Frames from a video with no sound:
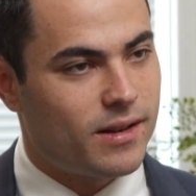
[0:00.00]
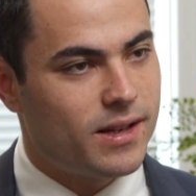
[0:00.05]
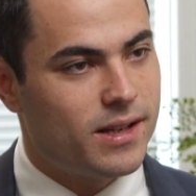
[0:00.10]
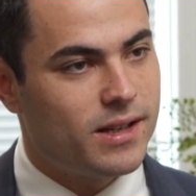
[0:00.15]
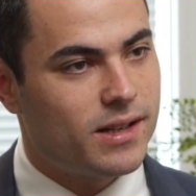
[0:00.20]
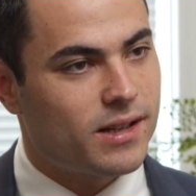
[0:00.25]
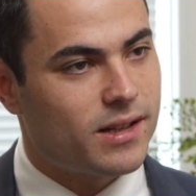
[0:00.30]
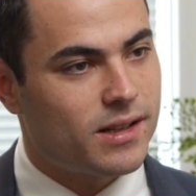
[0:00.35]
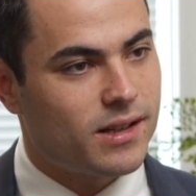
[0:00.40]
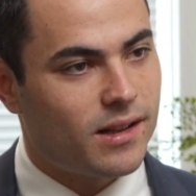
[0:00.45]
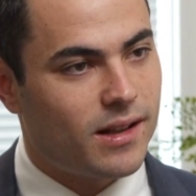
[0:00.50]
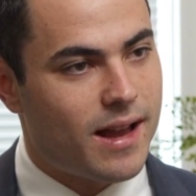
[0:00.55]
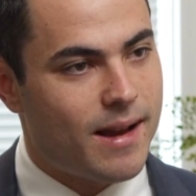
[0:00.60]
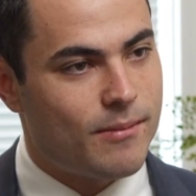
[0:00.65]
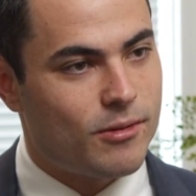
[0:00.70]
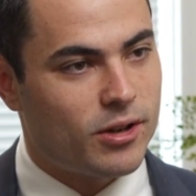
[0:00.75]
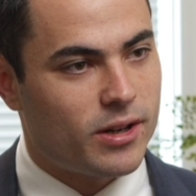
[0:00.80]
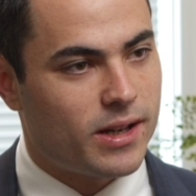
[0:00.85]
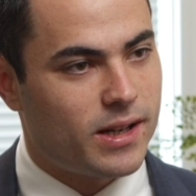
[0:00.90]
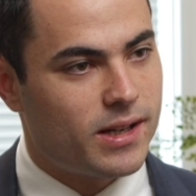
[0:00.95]
He's a
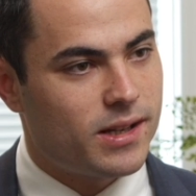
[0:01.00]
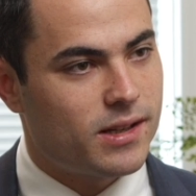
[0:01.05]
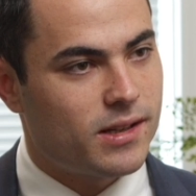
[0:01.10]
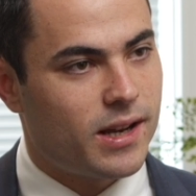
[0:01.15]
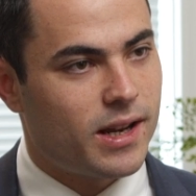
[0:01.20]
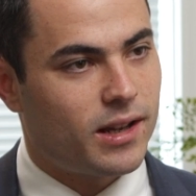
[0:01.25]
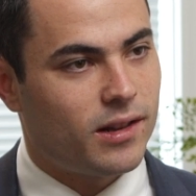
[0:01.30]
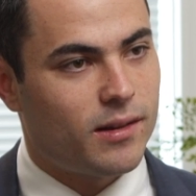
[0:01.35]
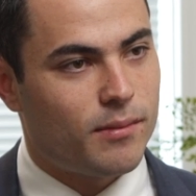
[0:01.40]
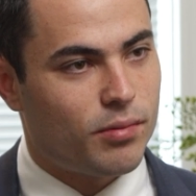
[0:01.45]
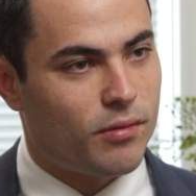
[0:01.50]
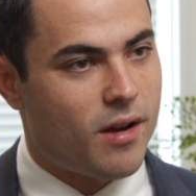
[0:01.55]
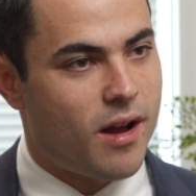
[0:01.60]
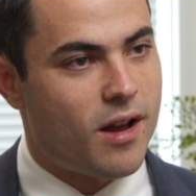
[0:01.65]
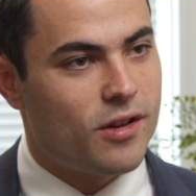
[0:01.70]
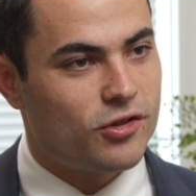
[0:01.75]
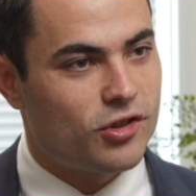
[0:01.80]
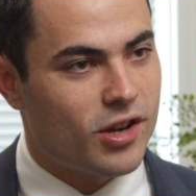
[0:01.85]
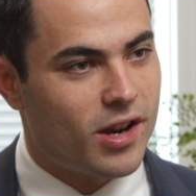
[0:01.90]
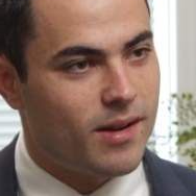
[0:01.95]
celebrity. He's like
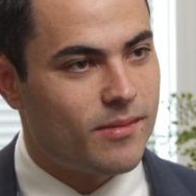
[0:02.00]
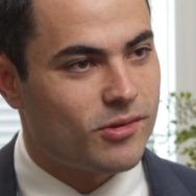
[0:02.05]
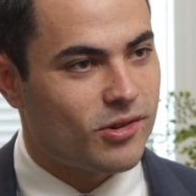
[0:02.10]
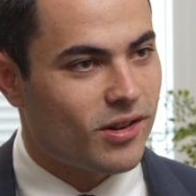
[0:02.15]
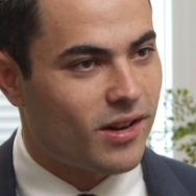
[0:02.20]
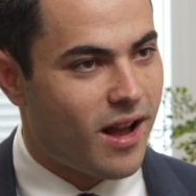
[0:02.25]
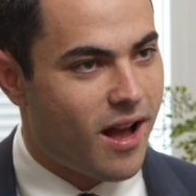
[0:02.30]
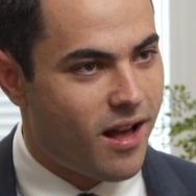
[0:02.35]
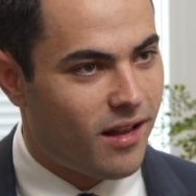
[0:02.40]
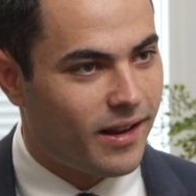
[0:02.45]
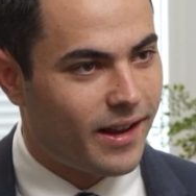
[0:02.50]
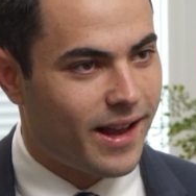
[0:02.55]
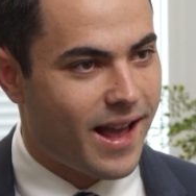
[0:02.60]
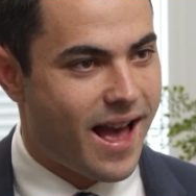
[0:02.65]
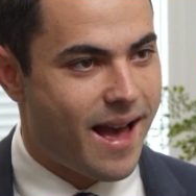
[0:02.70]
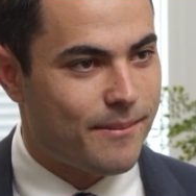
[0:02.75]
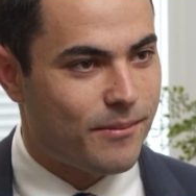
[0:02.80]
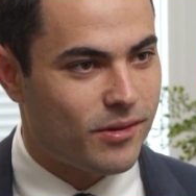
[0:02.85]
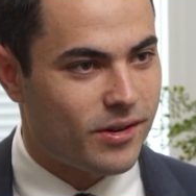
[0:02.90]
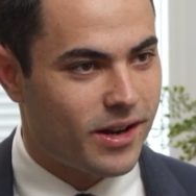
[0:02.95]
LeBron James or Colin
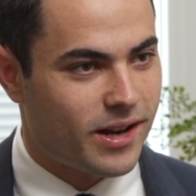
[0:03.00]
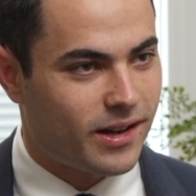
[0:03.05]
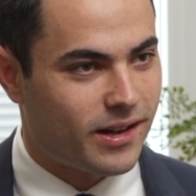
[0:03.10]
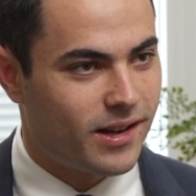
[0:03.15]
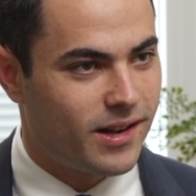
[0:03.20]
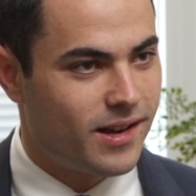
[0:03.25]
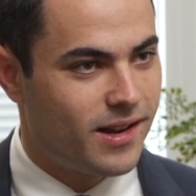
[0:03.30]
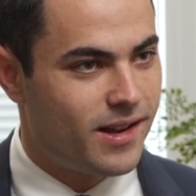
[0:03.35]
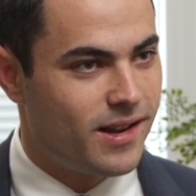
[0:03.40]
Kaepernick